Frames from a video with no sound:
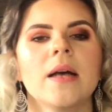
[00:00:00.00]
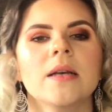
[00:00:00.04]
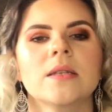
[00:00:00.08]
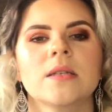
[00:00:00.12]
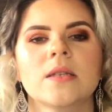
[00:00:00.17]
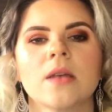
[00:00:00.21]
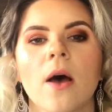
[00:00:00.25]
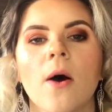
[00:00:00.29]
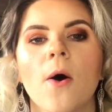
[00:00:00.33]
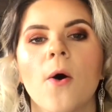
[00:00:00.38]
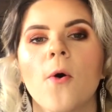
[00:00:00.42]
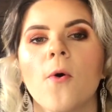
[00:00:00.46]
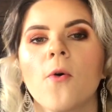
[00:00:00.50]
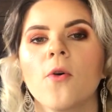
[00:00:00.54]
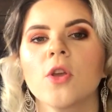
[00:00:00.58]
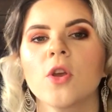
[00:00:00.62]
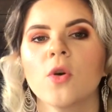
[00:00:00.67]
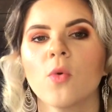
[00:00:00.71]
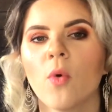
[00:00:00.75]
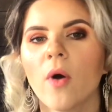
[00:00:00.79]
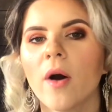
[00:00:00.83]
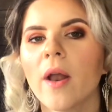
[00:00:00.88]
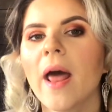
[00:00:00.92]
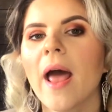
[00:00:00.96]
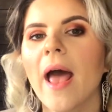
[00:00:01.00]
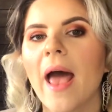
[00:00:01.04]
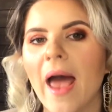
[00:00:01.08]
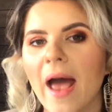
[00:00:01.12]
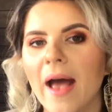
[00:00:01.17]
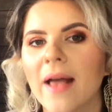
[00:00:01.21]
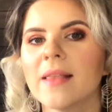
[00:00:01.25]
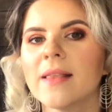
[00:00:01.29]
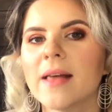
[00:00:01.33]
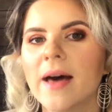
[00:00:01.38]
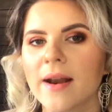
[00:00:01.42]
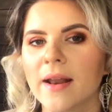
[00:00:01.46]
So you want to
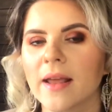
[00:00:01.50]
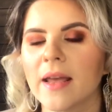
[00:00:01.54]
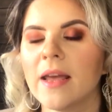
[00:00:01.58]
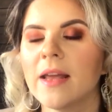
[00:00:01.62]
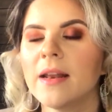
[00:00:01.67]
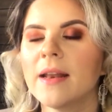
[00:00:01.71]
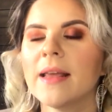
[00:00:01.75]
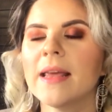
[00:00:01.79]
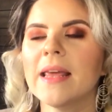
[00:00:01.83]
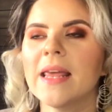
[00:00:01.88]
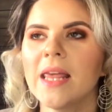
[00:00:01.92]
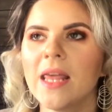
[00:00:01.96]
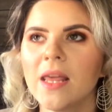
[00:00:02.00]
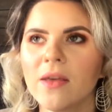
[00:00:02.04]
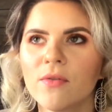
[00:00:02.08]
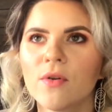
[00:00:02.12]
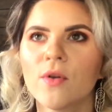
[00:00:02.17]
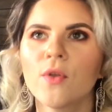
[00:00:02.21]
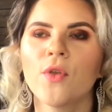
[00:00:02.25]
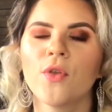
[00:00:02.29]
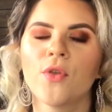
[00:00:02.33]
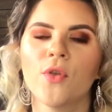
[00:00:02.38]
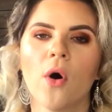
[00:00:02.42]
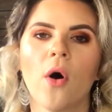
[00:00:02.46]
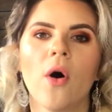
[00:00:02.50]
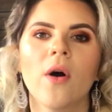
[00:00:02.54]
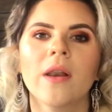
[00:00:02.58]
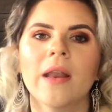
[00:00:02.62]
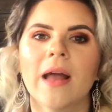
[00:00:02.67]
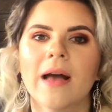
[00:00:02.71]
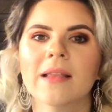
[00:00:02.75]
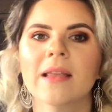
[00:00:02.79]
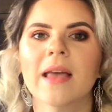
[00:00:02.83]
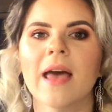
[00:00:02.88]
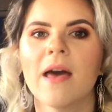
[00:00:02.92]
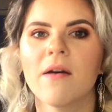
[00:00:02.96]
add that in, even though
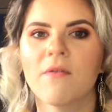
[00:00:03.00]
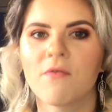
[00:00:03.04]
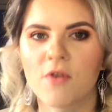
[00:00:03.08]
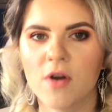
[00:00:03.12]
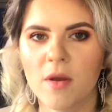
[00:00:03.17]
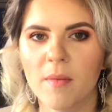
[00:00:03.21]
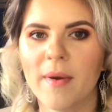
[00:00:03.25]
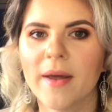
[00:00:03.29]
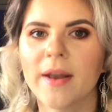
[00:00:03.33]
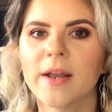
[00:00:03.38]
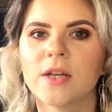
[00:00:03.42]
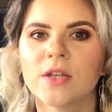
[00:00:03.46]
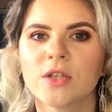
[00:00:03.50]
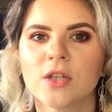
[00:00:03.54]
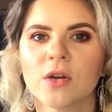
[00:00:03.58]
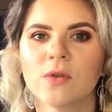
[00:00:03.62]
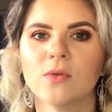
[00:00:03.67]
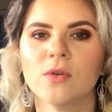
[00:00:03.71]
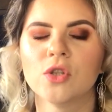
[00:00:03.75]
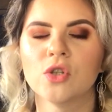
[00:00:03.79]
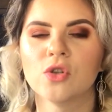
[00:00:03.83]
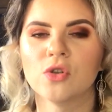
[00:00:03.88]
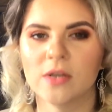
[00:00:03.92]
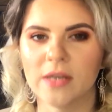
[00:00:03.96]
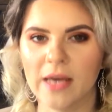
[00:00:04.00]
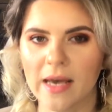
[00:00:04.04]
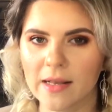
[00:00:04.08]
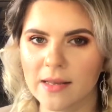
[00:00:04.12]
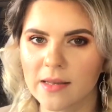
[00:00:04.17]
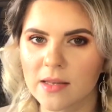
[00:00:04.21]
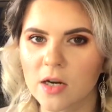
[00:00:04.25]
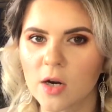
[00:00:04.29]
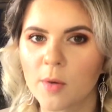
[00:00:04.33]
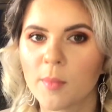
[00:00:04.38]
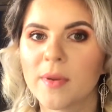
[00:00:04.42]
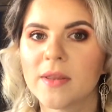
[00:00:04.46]
not everybody is going to
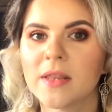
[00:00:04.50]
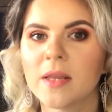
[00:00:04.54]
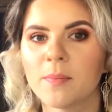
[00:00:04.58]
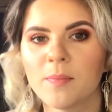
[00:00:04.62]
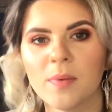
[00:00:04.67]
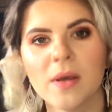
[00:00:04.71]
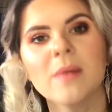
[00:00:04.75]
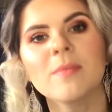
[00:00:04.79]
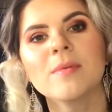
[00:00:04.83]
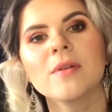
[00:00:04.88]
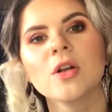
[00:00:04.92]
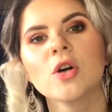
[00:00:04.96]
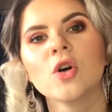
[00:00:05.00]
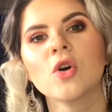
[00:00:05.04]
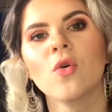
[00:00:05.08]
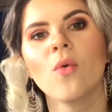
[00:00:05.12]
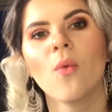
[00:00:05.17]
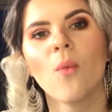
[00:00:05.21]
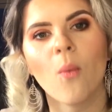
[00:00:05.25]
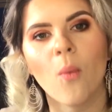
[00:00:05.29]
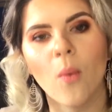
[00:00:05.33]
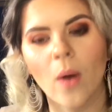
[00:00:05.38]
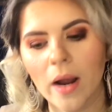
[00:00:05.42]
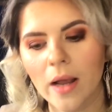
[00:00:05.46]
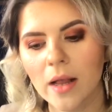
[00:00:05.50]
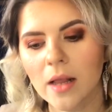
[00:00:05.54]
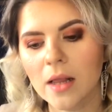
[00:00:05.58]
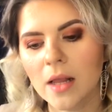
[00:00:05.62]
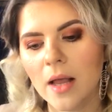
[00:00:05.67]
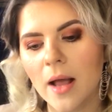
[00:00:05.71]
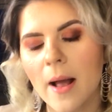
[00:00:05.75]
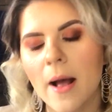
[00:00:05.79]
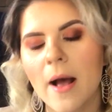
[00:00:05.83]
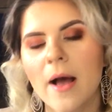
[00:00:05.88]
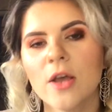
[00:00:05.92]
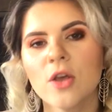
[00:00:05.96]
get there, but the people who
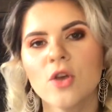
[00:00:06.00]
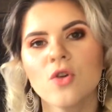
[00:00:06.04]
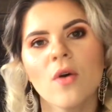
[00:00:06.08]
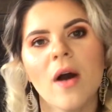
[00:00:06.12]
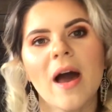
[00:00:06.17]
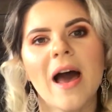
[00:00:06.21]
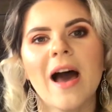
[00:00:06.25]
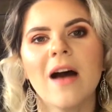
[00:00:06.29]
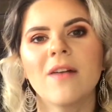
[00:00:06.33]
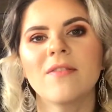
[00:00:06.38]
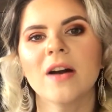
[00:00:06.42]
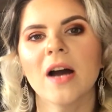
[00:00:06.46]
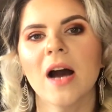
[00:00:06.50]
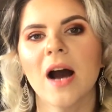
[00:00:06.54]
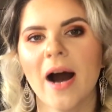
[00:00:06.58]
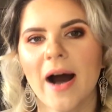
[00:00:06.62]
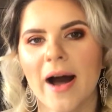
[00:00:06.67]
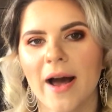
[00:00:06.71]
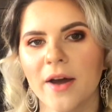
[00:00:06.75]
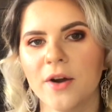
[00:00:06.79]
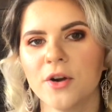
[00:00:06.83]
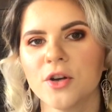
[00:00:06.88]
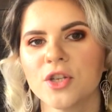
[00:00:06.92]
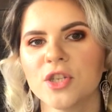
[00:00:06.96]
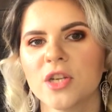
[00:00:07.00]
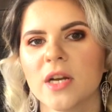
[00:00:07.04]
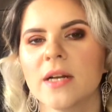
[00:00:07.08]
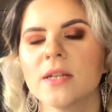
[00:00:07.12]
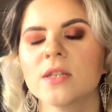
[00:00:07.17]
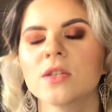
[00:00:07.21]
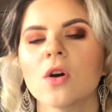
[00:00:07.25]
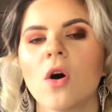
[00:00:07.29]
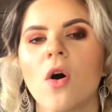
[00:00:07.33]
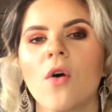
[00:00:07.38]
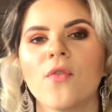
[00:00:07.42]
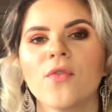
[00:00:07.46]
will, you have a higher
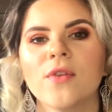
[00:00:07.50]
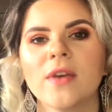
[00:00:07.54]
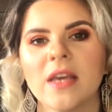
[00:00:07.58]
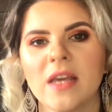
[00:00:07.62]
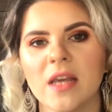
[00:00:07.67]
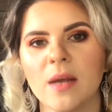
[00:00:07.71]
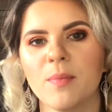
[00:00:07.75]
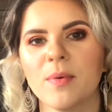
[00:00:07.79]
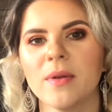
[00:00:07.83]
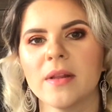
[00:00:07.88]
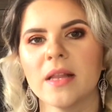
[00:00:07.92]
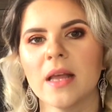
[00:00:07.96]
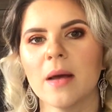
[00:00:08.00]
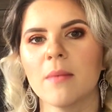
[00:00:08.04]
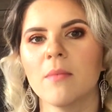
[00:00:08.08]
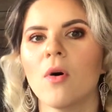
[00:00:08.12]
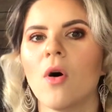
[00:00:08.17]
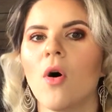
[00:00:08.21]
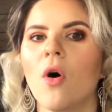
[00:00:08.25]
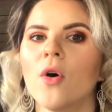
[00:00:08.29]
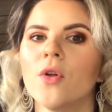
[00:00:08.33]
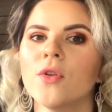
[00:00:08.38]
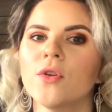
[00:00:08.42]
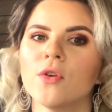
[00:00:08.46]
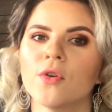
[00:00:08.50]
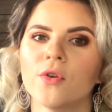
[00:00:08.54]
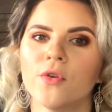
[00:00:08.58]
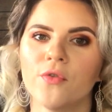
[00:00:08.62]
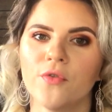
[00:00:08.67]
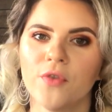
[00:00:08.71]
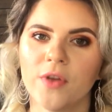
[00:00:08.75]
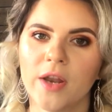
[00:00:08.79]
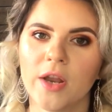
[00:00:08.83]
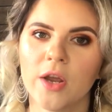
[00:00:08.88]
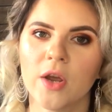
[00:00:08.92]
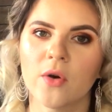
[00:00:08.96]
chance of keeping them on your
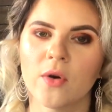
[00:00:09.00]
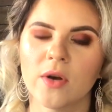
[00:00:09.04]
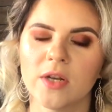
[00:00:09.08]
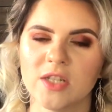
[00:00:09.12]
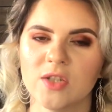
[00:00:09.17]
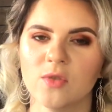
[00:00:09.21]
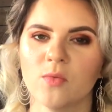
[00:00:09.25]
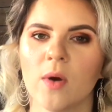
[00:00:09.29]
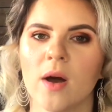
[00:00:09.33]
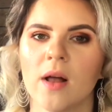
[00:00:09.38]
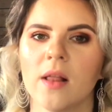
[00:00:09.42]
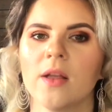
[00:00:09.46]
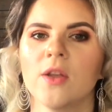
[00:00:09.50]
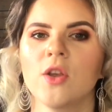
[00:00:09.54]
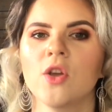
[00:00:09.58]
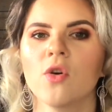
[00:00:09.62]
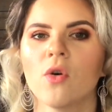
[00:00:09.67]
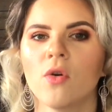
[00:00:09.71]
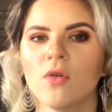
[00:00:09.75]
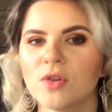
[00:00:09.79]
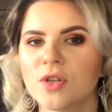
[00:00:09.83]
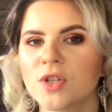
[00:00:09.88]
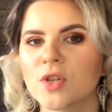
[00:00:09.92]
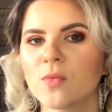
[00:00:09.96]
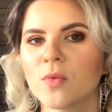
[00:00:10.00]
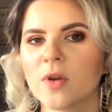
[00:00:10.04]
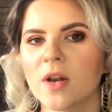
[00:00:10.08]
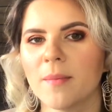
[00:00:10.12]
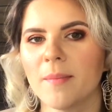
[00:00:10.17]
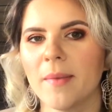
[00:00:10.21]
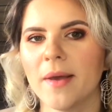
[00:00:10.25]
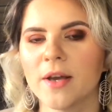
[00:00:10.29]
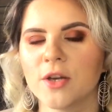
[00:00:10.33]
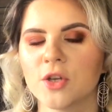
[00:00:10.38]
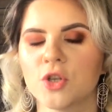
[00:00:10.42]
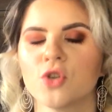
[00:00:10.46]
video as well. And you also want
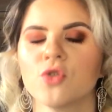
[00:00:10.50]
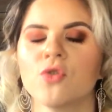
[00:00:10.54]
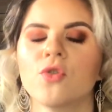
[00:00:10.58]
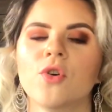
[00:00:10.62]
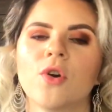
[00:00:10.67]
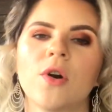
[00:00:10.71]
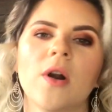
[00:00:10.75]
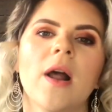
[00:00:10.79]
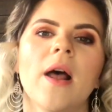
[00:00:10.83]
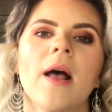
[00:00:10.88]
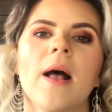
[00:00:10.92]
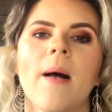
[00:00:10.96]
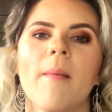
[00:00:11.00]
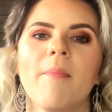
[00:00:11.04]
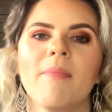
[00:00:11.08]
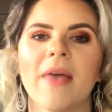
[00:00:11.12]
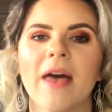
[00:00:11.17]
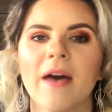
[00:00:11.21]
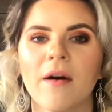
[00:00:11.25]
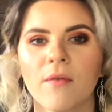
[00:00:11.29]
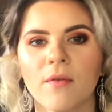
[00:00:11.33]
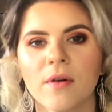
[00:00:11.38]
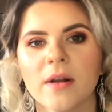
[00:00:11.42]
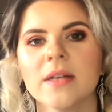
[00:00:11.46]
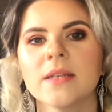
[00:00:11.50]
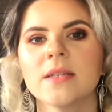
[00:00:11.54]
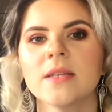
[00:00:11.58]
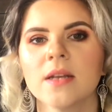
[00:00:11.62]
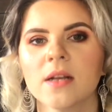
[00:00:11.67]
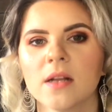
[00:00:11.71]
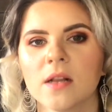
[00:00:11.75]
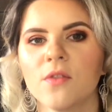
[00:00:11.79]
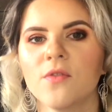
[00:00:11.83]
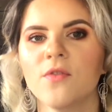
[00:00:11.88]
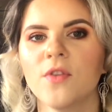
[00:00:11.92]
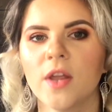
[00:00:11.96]
to make sure every
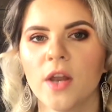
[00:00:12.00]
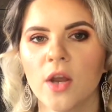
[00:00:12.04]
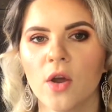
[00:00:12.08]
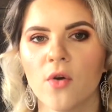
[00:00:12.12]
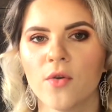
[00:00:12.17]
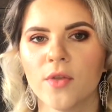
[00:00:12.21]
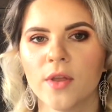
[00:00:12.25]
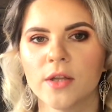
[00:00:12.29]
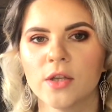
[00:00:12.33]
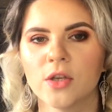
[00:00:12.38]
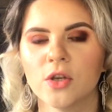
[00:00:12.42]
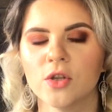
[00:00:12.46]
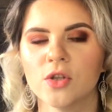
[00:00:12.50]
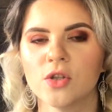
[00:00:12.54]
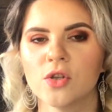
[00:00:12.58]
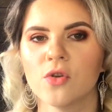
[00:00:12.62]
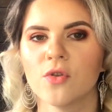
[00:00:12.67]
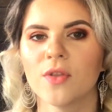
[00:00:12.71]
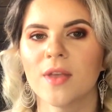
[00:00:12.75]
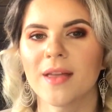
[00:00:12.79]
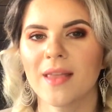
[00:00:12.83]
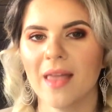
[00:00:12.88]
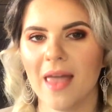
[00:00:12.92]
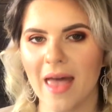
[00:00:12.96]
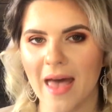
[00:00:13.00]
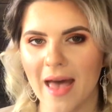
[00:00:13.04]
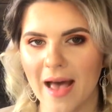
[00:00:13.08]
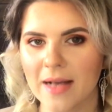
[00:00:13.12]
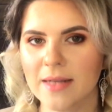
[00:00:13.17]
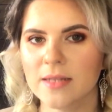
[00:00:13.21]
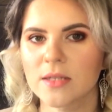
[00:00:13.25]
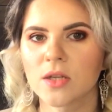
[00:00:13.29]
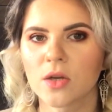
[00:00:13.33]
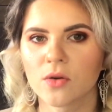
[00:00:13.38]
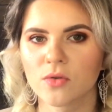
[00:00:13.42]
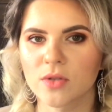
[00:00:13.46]
single video that you do that
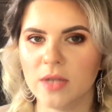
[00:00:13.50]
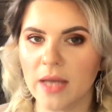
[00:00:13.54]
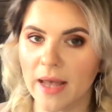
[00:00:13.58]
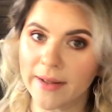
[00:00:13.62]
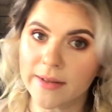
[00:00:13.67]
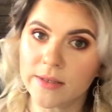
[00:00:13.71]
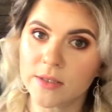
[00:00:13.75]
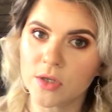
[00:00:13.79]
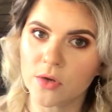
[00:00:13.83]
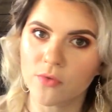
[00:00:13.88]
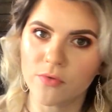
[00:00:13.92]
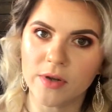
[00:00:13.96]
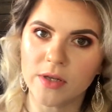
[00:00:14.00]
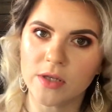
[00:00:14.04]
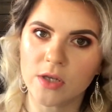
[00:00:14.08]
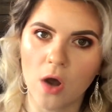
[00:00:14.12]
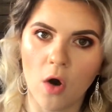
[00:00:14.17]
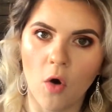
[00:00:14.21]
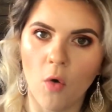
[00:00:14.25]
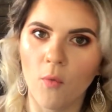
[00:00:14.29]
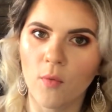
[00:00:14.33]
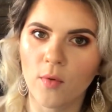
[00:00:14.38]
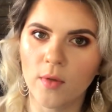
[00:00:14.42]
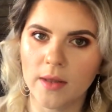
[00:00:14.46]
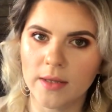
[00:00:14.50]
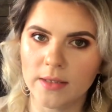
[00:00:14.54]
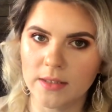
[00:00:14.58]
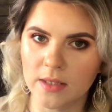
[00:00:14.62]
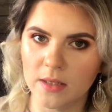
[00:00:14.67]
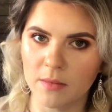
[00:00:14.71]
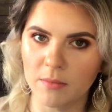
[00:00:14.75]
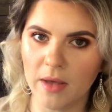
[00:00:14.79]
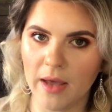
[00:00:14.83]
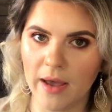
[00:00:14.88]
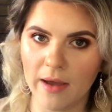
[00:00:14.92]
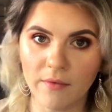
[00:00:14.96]
has those end screens, hopefully it's
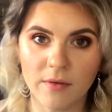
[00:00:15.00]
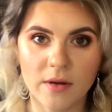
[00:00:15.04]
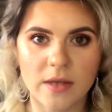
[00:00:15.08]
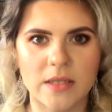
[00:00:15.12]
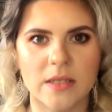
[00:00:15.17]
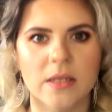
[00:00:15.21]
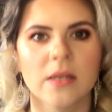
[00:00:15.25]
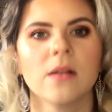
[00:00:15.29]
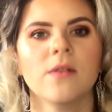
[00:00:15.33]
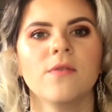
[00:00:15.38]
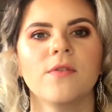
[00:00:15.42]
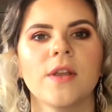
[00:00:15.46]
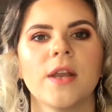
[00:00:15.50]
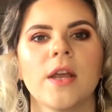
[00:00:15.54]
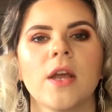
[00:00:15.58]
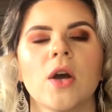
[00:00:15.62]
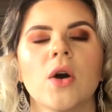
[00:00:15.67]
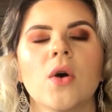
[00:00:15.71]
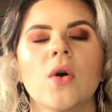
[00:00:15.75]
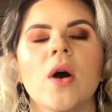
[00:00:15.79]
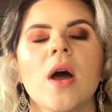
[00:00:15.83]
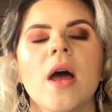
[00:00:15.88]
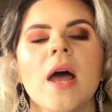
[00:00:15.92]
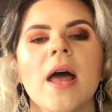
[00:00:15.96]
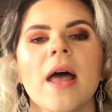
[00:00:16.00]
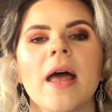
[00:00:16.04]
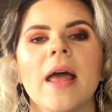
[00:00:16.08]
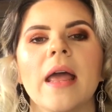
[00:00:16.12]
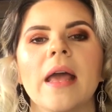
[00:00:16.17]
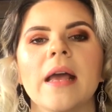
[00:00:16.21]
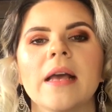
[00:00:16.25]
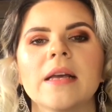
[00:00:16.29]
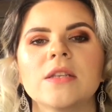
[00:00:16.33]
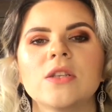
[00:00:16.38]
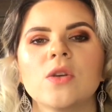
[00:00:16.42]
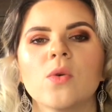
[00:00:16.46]
going to be every single video,
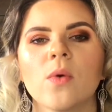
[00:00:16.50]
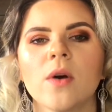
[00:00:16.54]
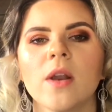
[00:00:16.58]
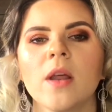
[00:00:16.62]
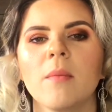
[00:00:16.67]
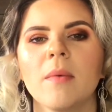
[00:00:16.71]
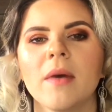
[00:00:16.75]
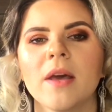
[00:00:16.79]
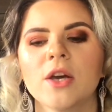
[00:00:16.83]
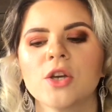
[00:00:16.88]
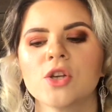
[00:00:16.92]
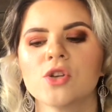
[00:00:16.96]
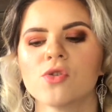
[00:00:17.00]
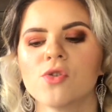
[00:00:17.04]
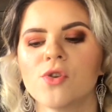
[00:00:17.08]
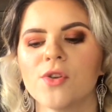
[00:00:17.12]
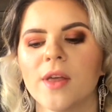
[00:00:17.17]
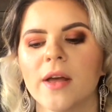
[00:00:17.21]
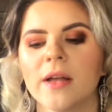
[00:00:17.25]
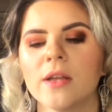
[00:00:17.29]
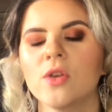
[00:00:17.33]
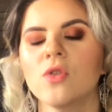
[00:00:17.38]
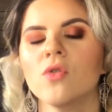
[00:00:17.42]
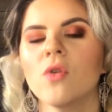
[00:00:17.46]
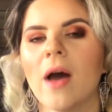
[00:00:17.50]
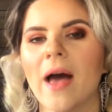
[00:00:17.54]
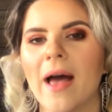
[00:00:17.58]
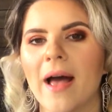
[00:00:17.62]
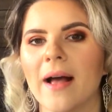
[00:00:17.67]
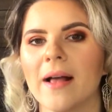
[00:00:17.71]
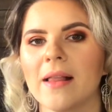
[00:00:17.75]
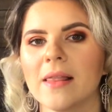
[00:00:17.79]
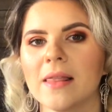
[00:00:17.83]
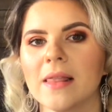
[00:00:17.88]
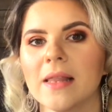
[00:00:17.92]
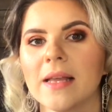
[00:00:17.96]
is you want to make sure that you
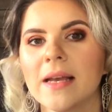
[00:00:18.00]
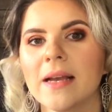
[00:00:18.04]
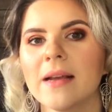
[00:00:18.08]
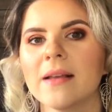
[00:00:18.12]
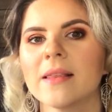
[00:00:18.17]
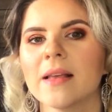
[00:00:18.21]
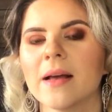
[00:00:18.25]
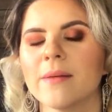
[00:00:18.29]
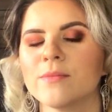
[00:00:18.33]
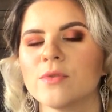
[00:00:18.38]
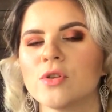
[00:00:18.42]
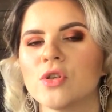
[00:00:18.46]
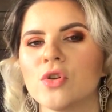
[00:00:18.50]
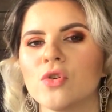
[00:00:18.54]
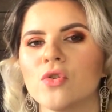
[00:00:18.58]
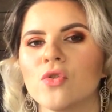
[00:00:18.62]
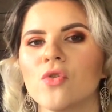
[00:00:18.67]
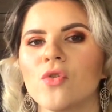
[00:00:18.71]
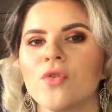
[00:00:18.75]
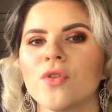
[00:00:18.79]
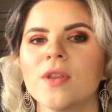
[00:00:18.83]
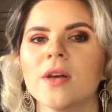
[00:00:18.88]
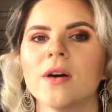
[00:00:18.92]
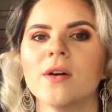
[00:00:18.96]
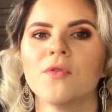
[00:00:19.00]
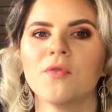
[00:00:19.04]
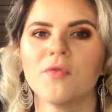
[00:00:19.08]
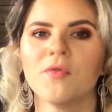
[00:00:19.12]
link them to the